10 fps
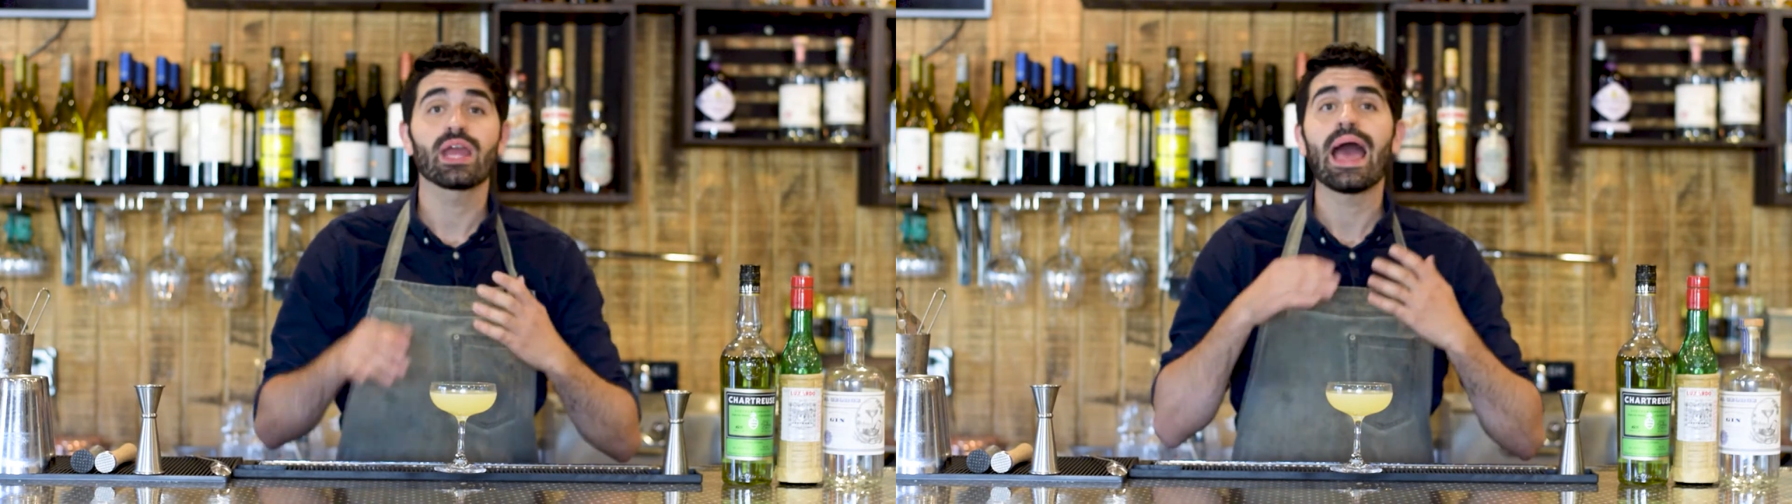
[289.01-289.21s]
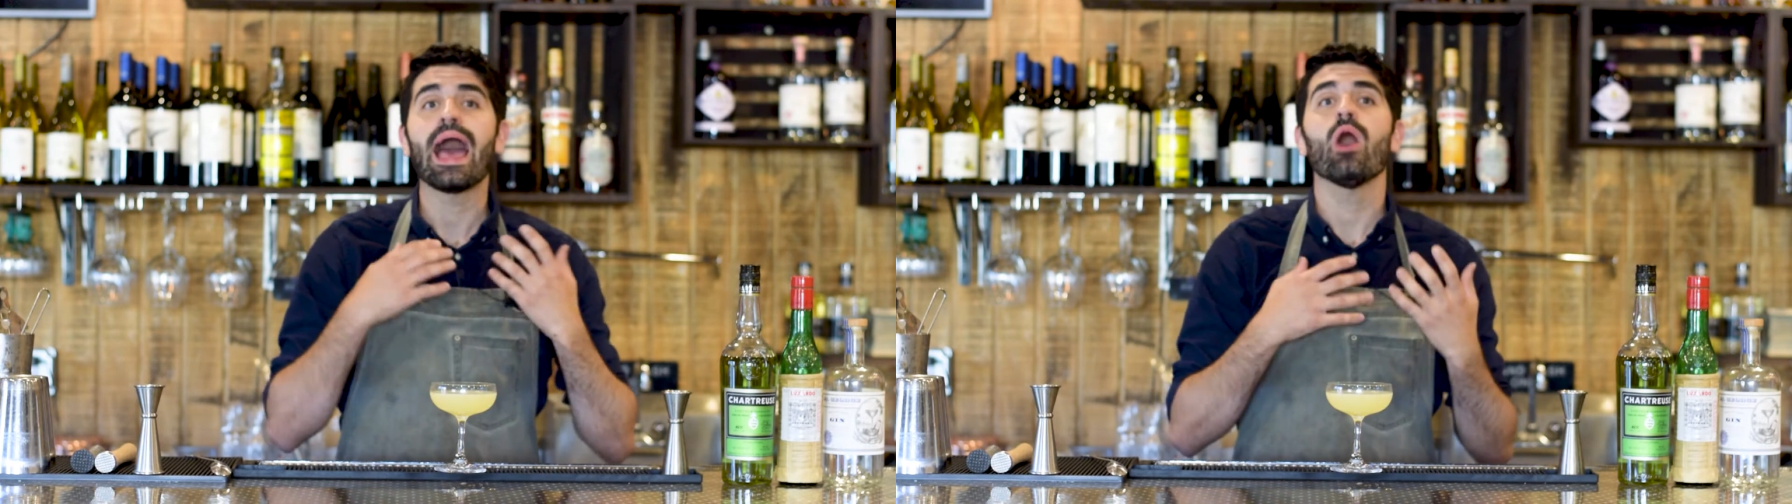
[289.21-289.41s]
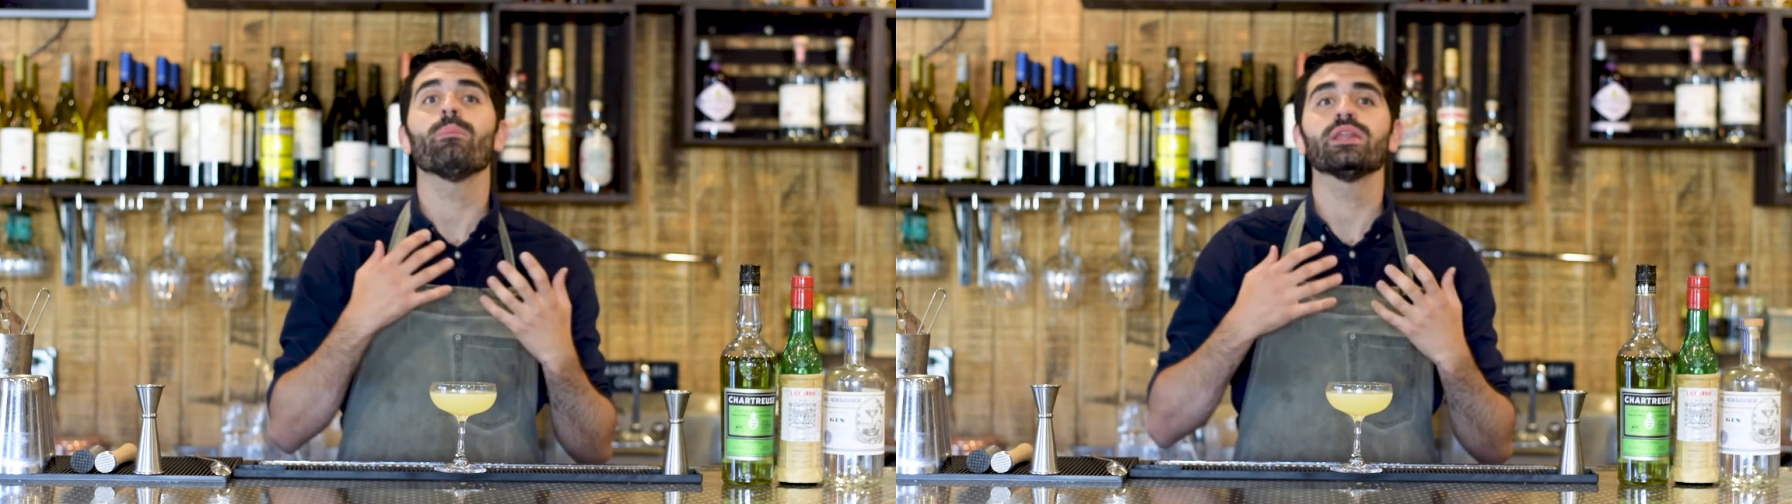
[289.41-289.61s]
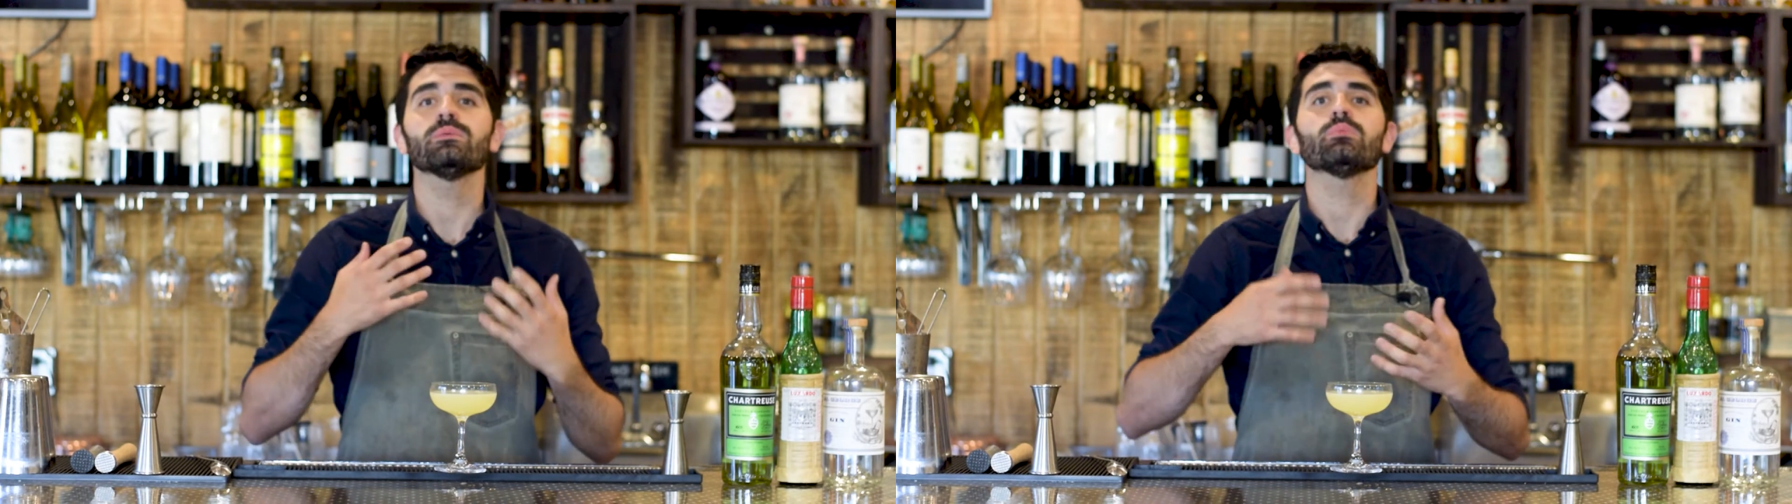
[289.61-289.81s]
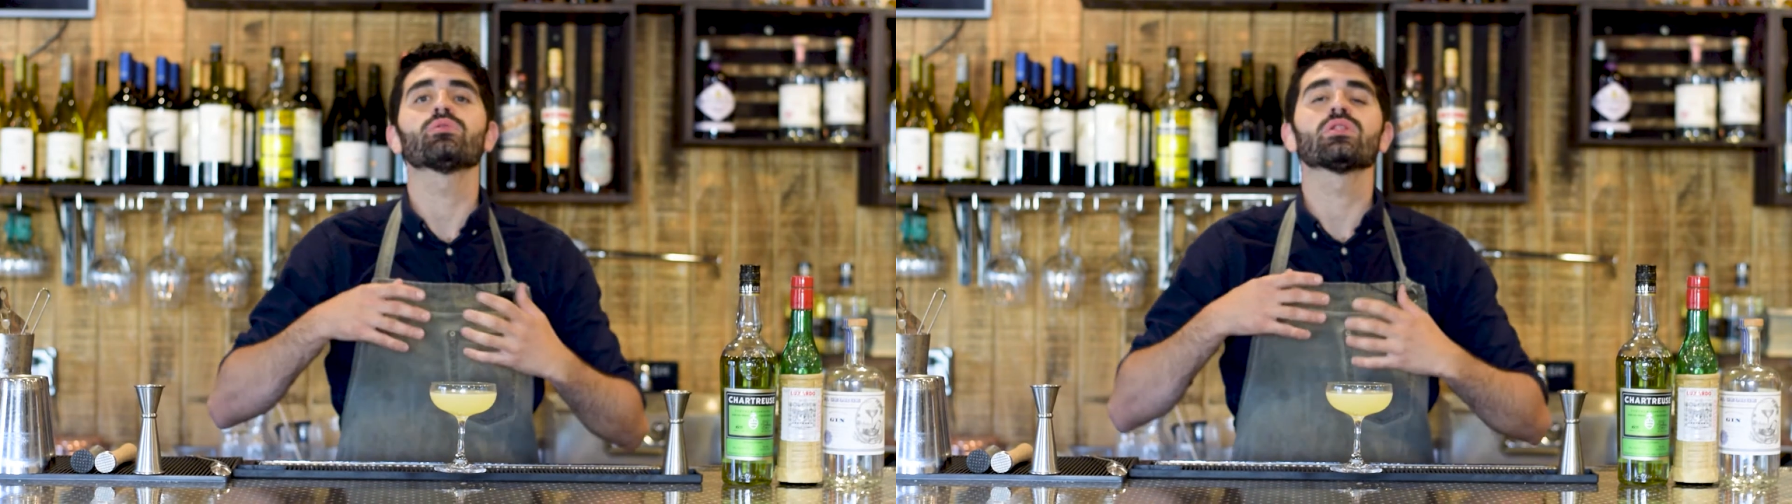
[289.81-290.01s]
how many
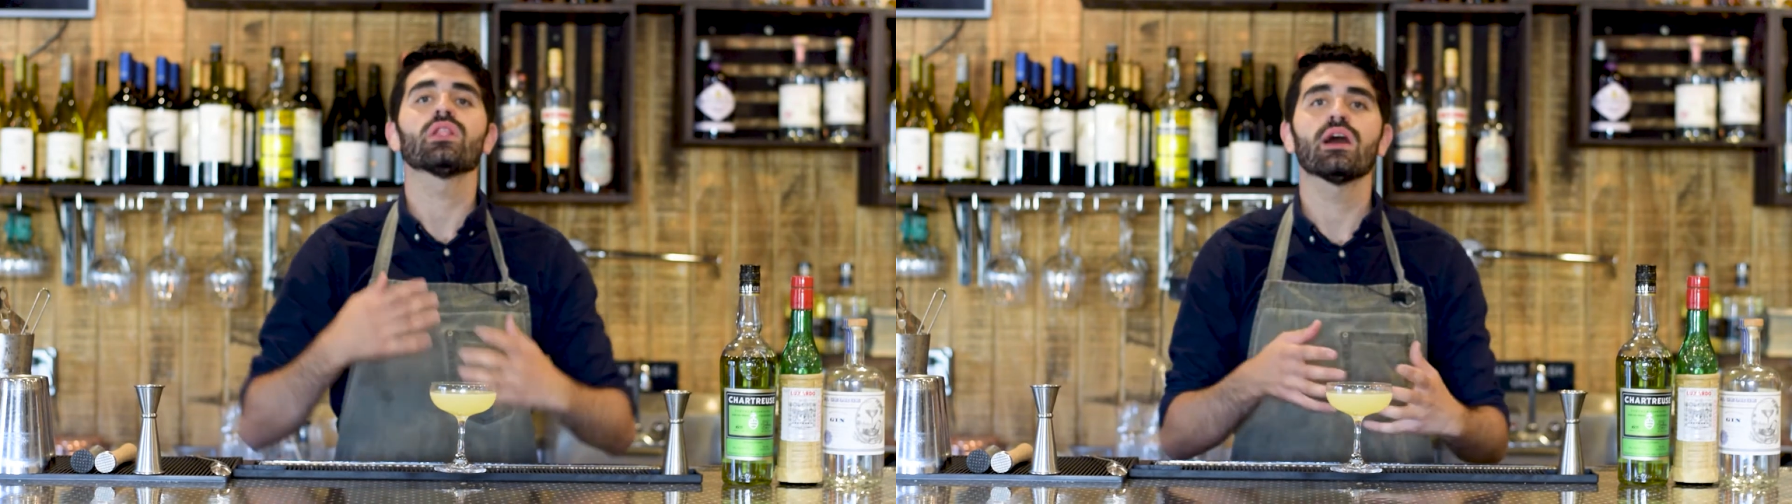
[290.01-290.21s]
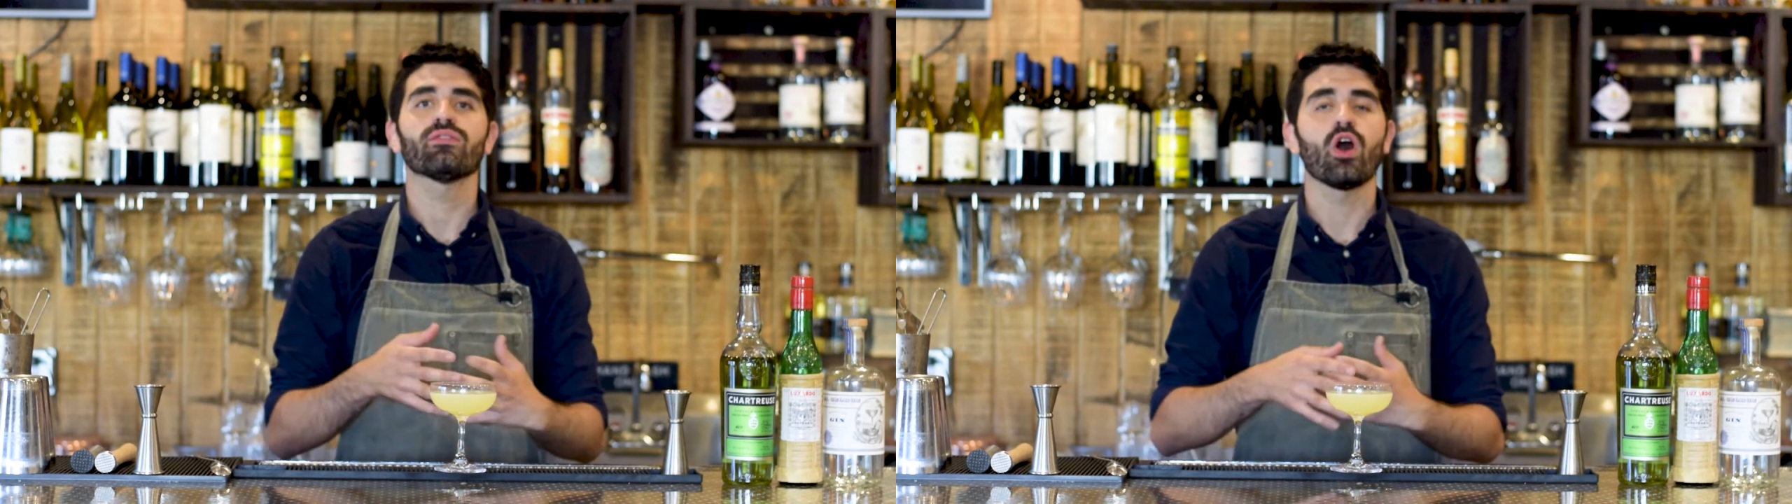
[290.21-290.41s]
people love